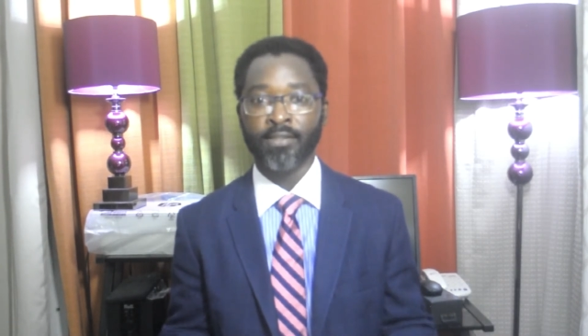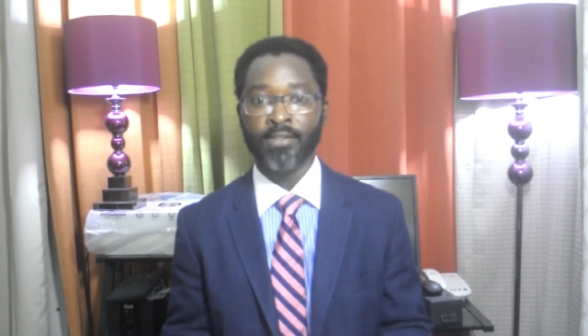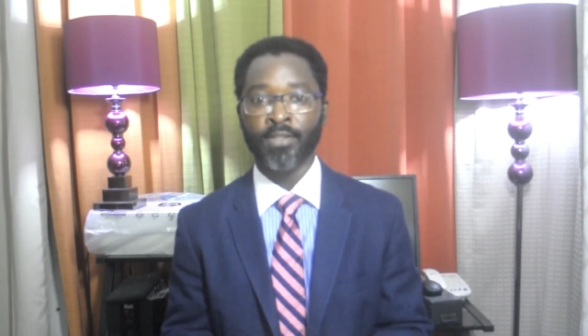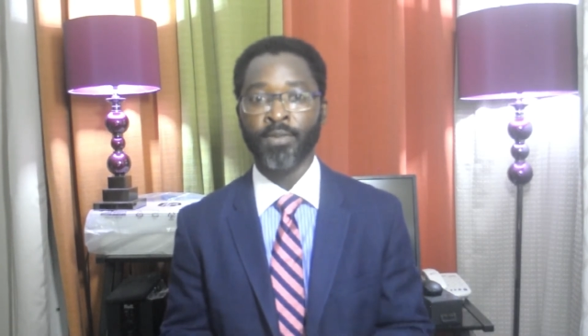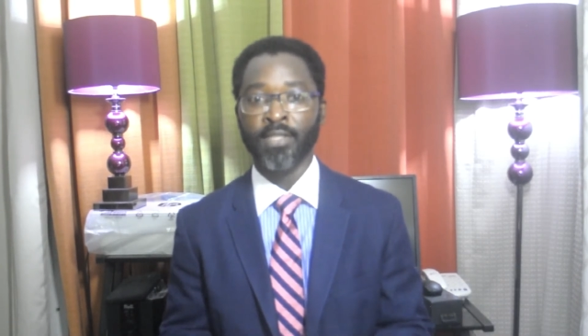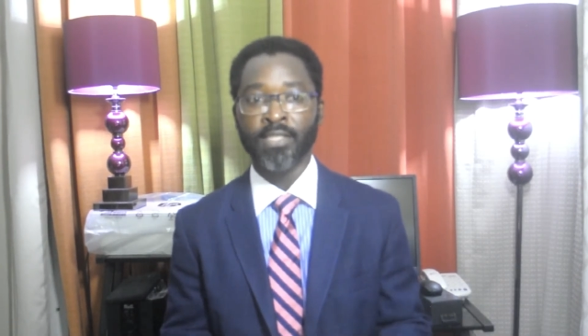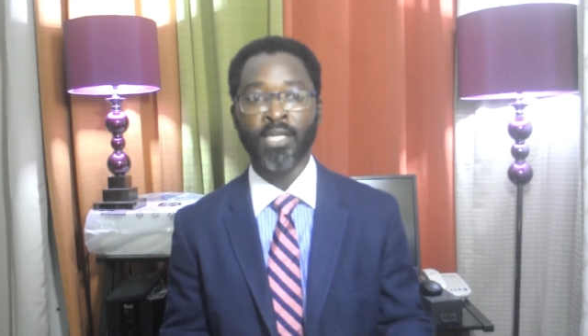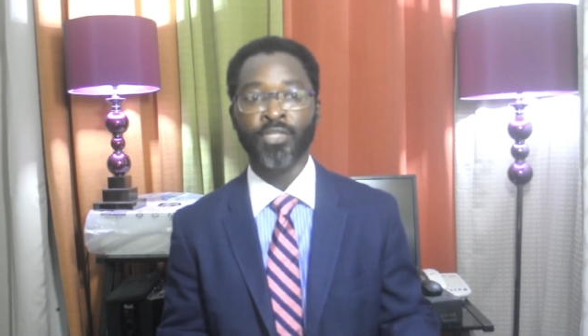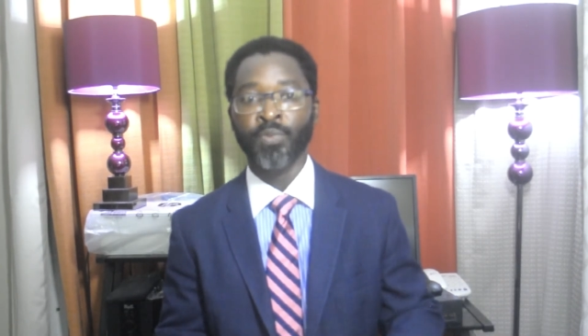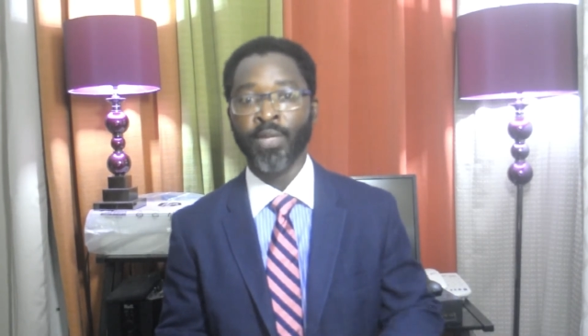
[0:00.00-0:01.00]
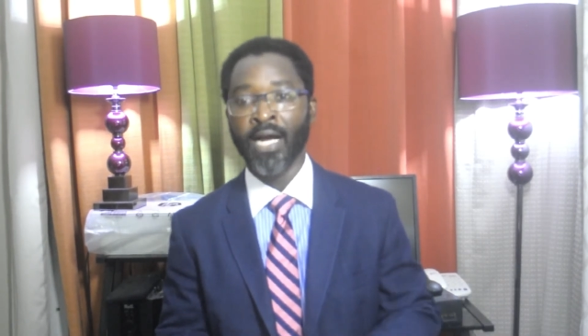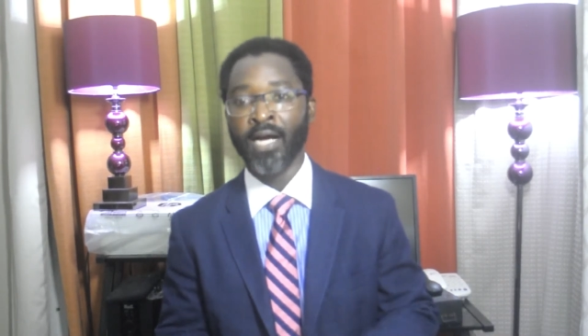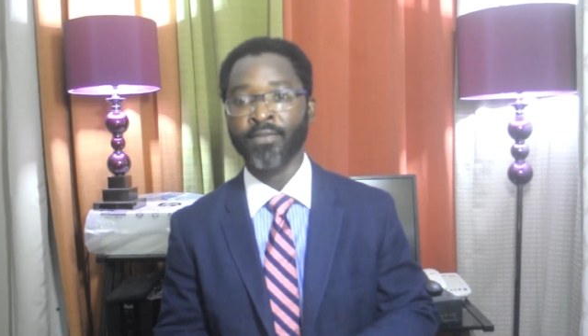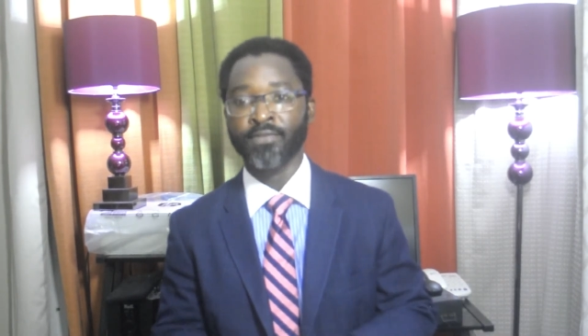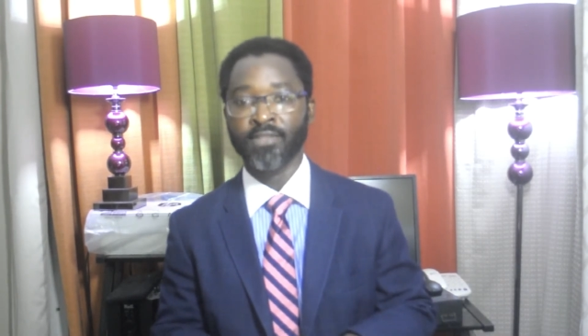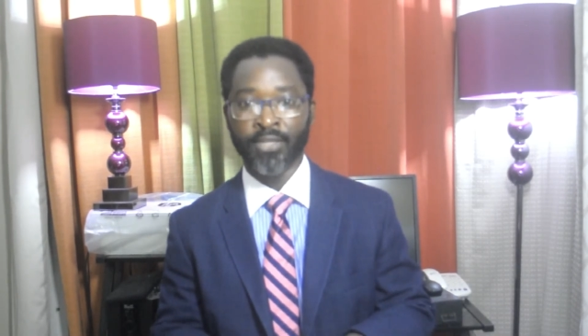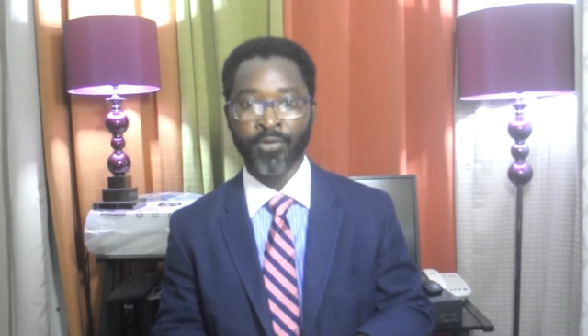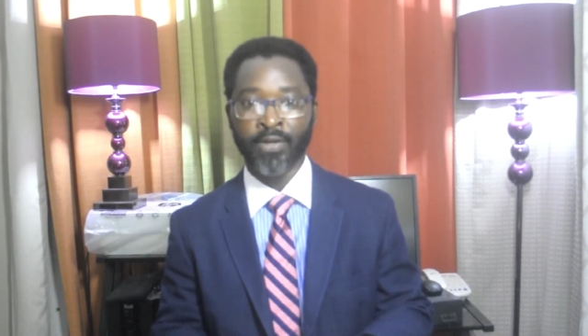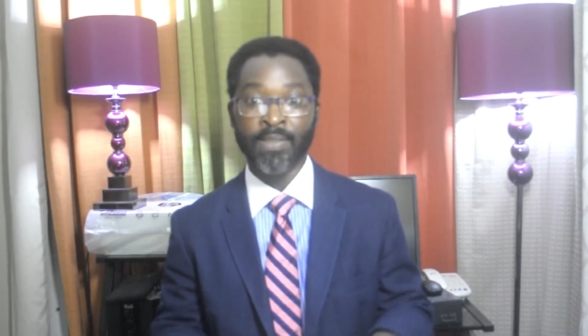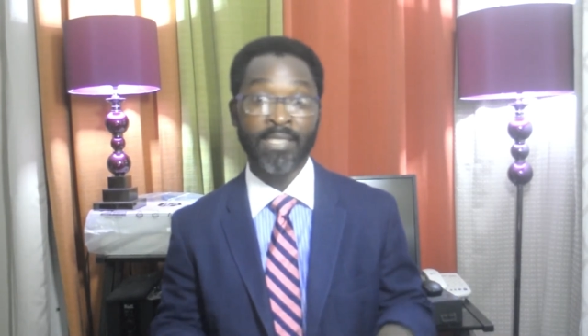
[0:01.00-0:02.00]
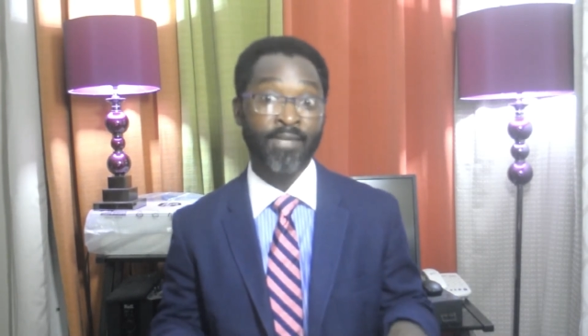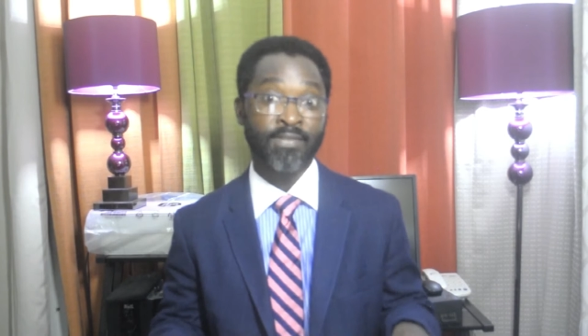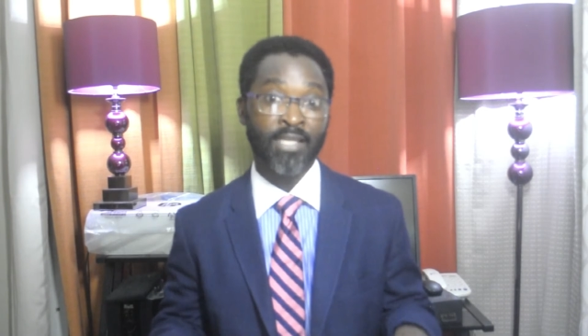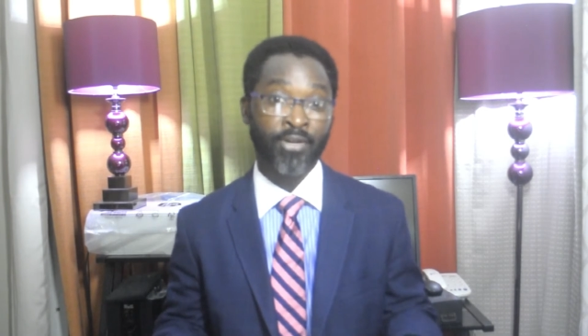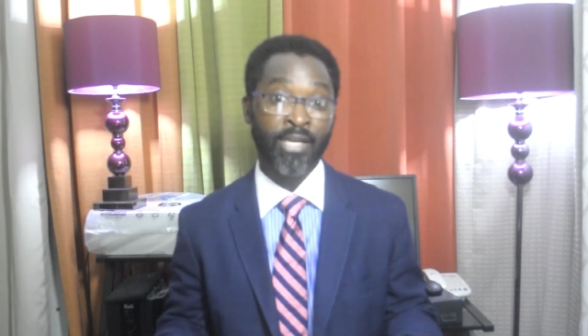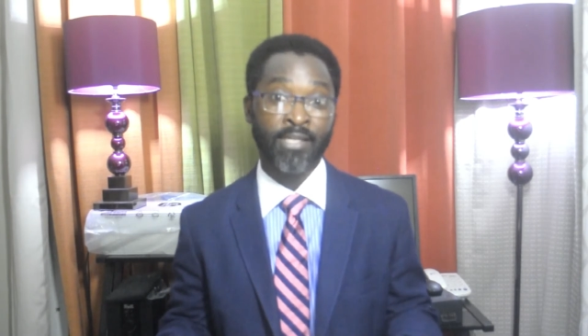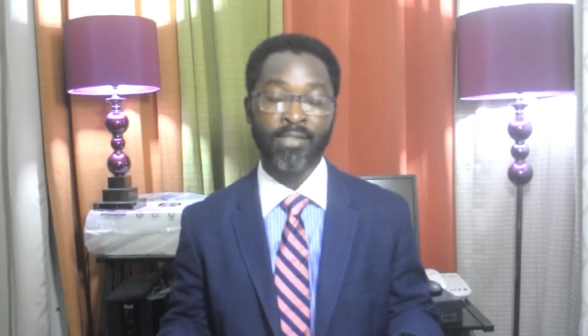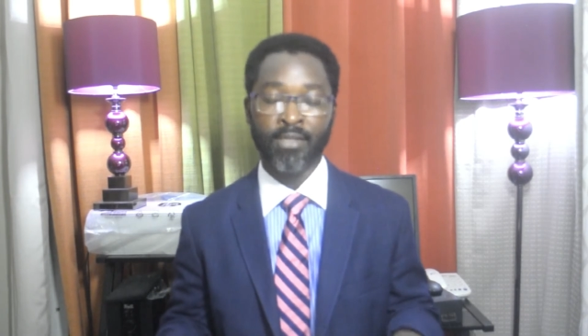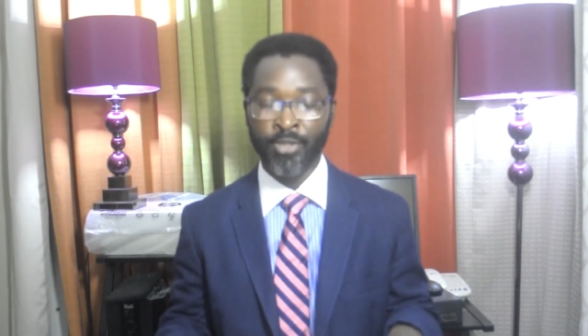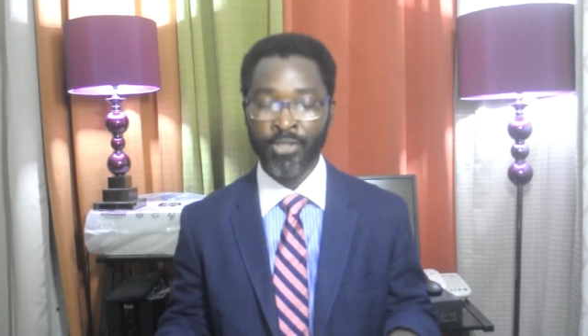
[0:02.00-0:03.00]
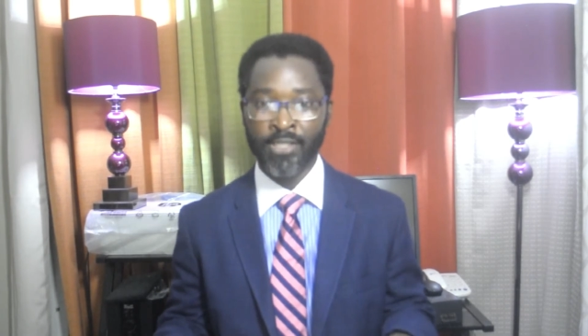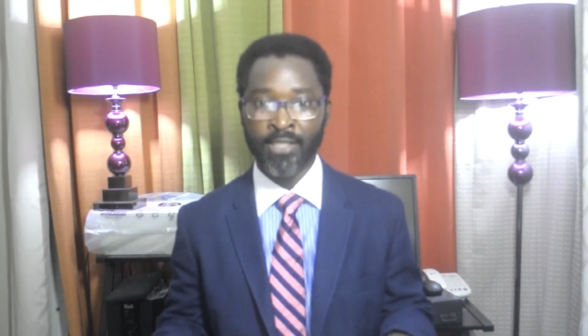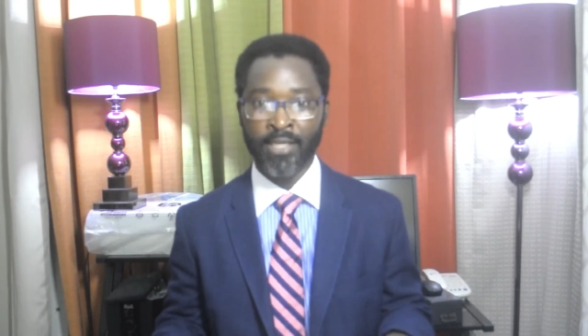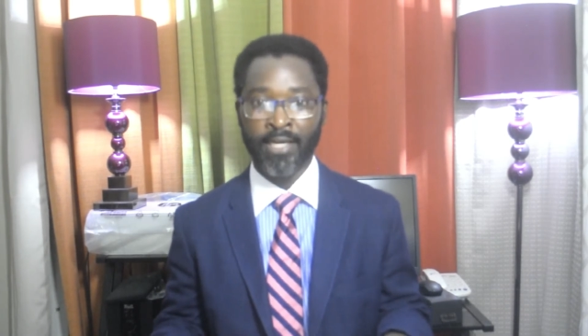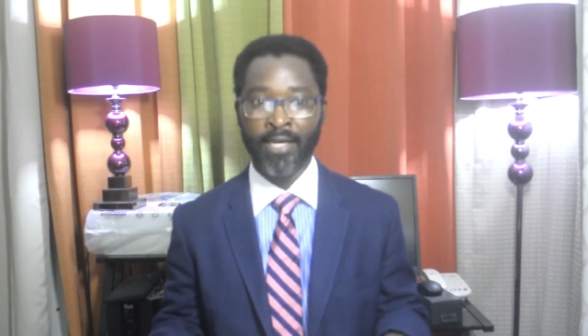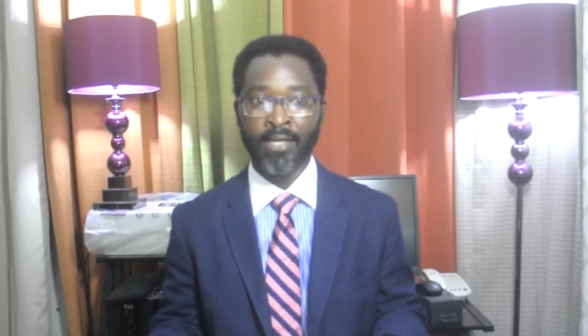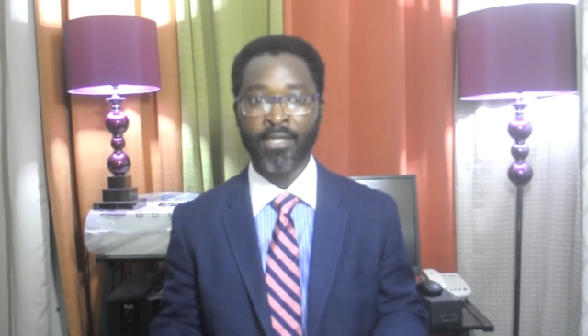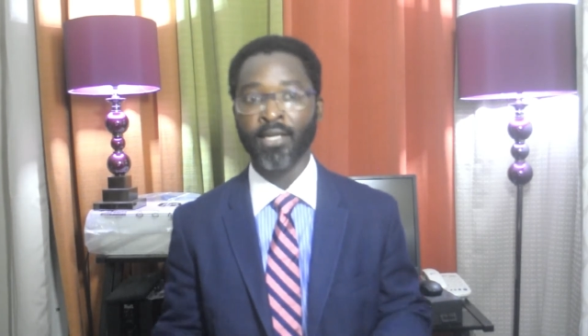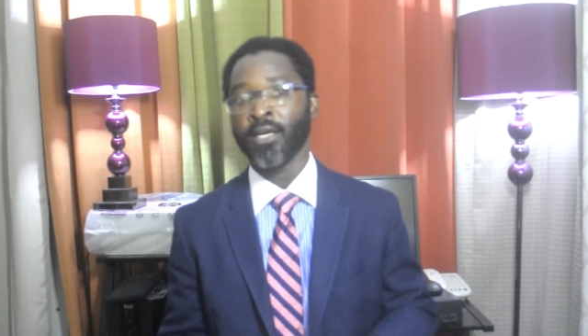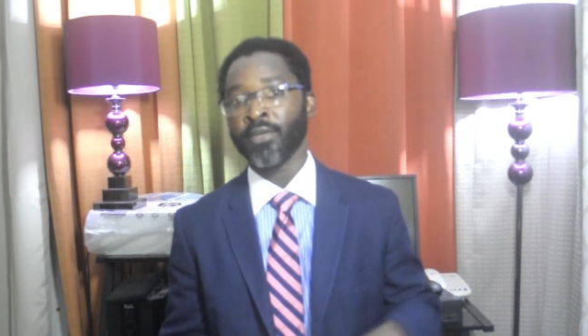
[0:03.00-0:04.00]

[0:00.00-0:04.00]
So in this country, we still have segregated communities in Guyana.